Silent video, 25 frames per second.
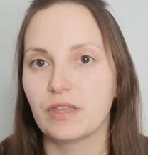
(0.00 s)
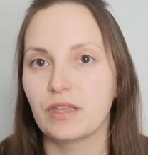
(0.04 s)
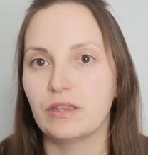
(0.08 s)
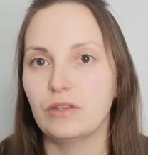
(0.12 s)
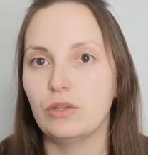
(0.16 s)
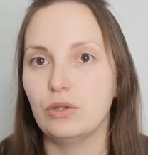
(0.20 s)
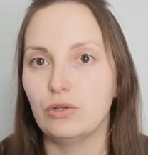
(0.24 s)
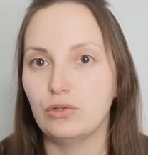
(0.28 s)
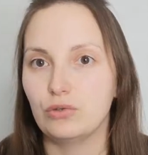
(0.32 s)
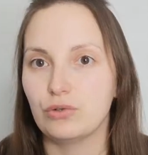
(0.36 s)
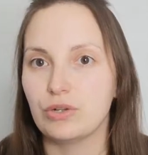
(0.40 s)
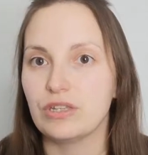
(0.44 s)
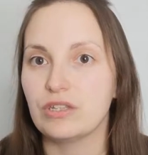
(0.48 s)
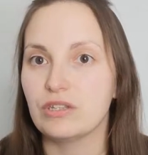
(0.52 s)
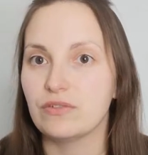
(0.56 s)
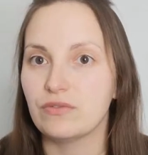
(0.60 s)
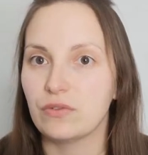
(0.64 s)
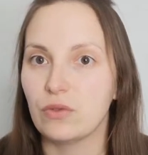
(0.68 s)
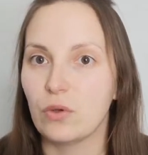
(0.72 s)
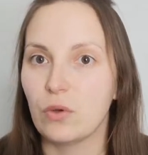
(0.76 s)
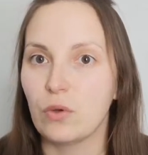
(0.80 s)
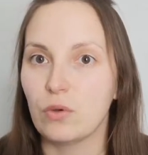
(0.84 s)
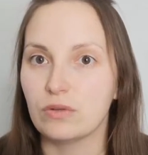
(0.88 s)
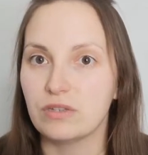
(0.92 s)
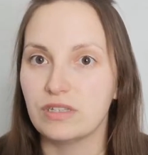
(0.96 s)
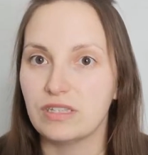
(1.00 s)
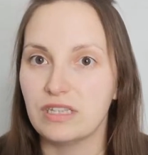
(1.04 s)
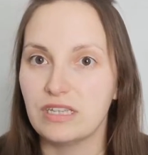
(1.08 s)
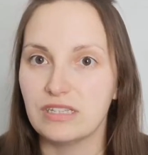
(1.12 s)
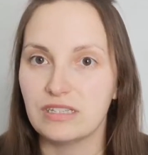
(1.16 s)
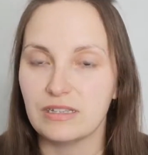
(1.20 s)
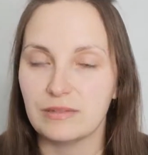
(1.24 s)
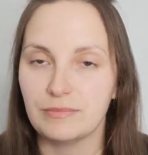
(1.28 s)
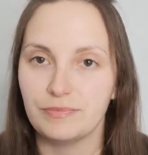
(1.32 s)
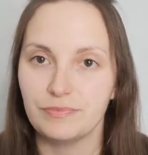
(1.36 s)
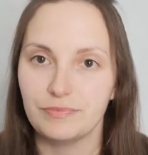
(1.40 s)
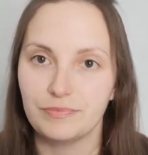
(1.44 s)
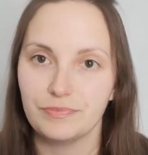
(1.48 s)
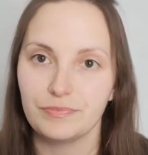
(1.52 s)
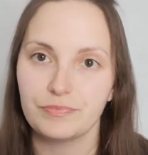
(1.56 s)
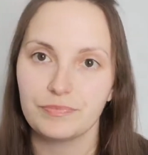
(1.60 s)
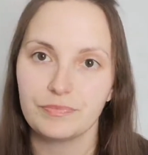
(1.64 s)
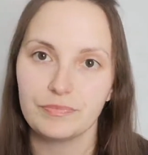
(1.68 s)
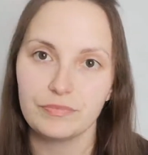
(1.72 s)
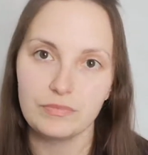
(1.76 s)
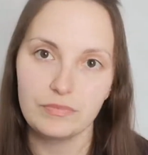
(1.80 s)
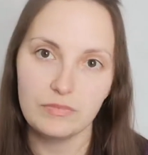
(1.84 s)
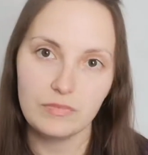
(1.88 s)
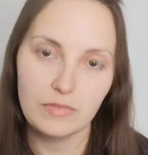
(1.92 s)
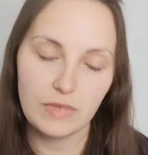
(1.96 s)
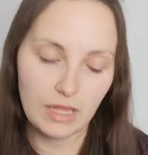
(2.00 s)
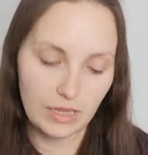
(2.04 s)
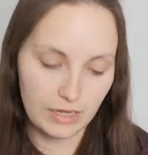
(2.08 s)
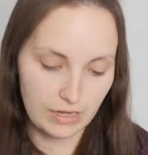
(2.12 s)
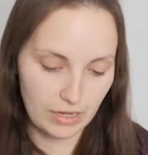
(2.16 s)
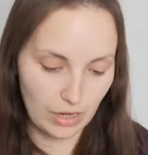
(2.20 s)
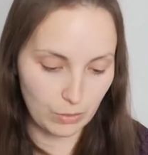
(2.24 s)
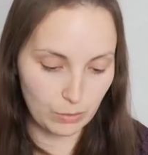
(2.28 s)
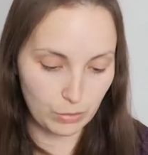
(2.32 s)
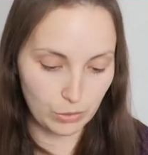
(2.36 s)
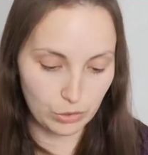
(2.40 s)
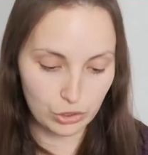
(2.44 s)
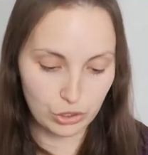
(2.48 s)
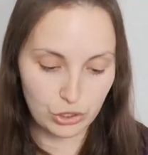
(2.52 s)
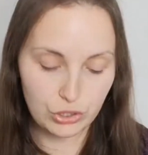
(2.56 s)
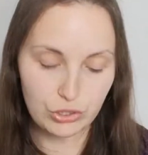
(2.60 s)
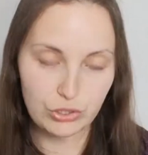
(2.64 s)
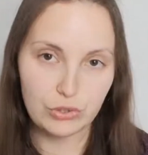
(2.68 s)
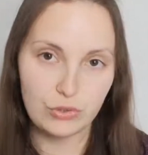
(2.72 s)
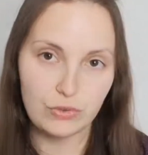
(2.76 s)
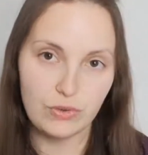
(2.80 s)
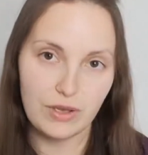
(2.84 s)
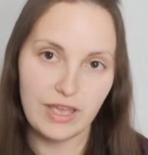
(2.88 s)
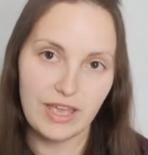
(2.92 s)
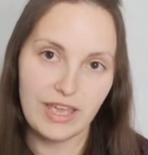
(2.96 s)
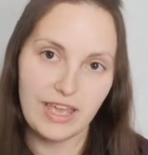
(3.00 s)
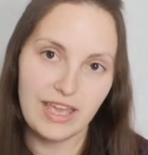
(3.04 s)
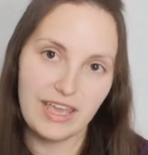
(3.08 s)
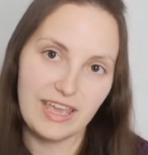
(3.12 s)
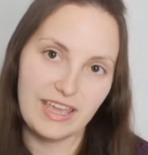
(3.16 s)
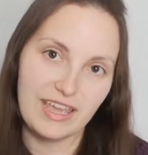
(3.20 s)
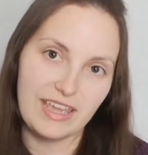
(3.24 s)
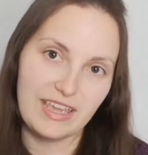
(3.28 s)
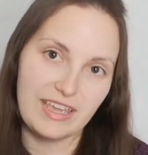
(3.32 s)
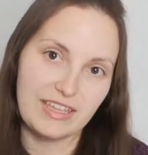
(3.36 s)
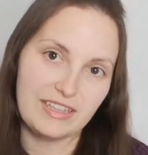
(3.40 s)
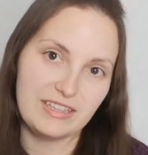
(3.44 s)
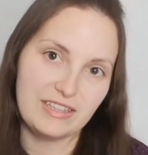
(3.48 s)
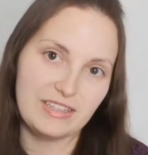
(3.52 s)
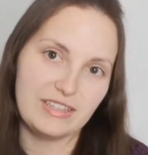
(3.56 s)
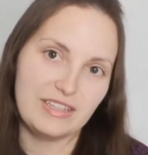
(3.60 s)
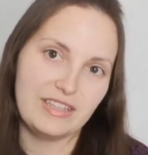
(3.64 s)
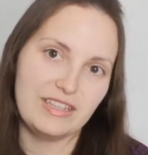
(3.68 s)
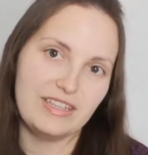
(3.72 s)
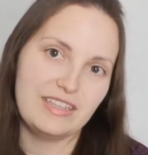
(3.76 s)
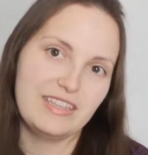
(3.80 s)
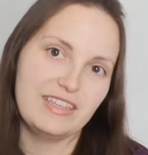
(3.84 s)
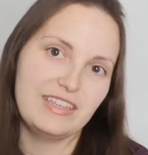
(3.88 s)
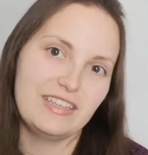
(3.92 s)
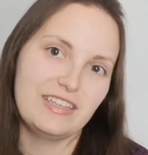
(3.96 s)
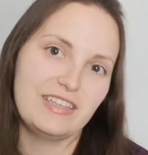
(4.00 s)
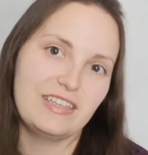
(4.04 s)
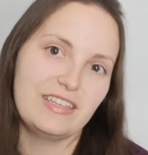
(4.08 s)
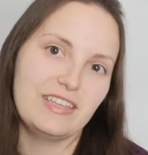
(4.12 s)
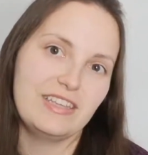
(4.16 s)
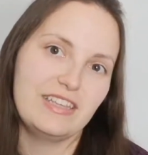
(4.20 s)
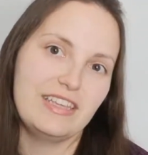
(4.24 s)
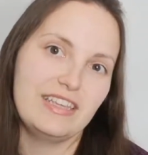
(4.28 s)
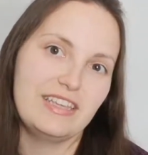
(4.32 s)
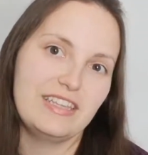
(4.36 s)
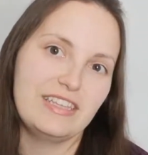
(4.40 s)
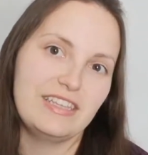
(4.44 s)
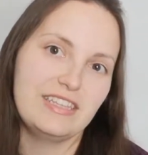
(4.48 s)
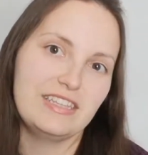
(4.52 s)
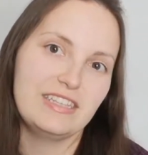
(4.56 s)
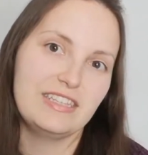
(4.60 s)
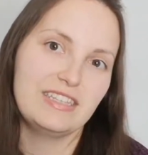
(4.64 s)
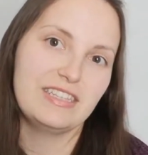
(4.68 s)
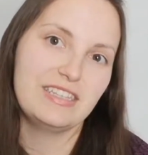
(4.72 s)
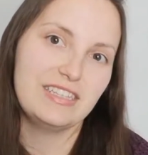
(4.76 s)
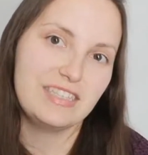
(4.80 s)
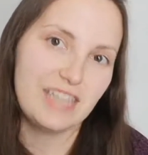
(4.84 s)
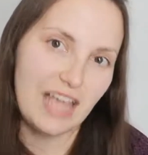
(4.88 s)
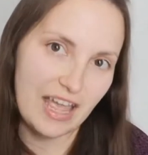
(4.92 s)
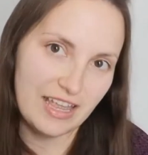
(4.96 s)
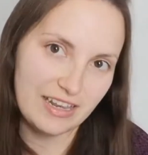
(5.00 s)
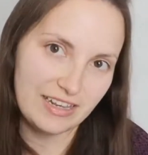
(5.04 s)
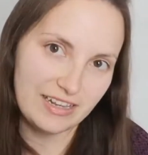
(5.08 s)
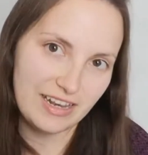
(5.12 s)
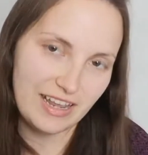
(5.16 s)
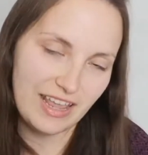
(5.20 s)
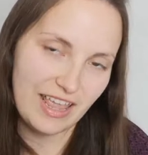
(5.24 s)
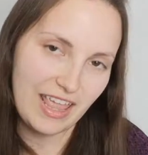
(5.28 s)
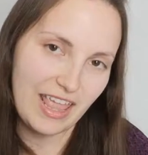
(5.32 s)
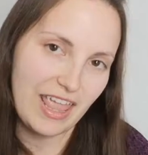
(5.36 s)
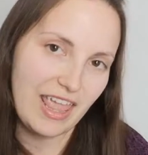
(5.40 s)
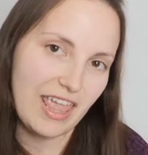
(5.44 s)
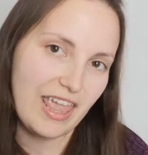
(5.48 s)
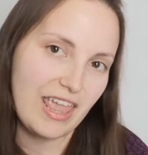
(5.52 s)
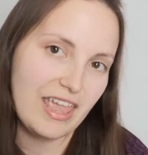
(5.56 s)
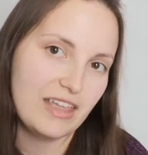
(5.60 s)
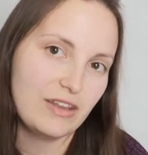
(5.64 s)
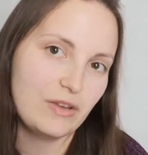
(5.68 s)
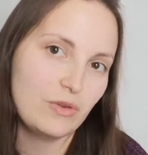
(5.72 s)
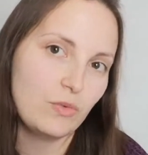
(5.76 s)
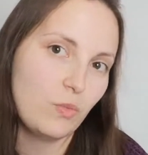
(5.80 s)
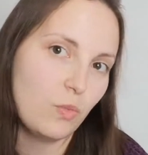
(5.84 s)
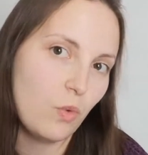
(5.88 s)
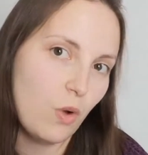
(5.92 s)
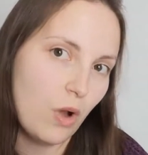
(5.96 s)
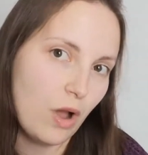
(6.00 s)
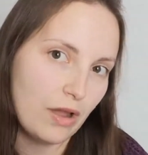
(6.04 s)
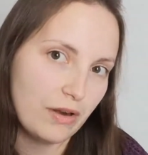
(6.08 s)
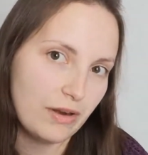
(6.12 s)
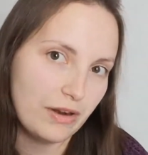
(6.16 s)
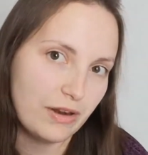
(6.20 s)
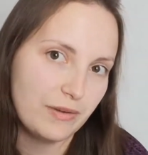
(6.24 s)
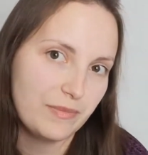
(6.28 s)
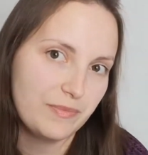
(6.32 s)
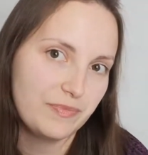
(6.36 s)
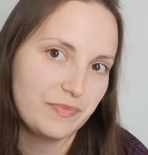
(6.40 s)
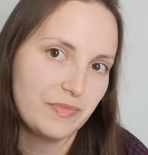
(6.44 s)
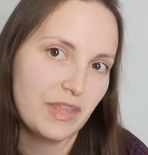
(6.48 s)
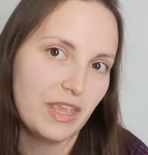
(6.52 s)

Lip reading: nutrients for the whole season. Number 2 is sun and water.